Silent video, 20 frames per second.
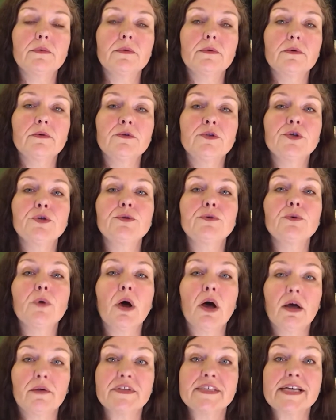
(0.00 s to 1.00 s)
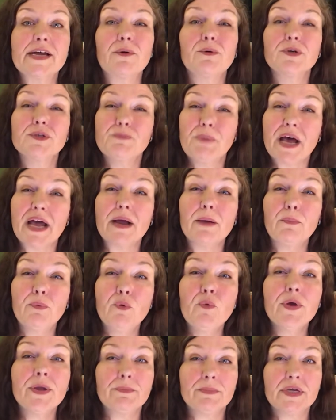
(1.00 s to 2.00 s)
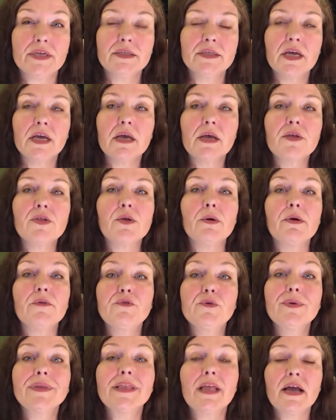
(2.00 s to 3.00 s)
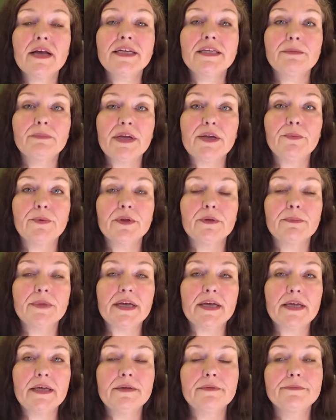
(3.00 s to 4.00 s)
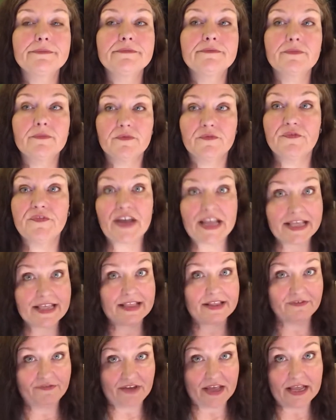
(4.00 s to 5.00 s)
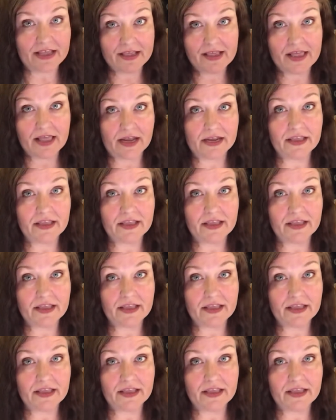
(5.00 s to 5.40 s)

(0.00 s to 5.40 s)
do office hours by appointment. So if you would like to meet with me face to face like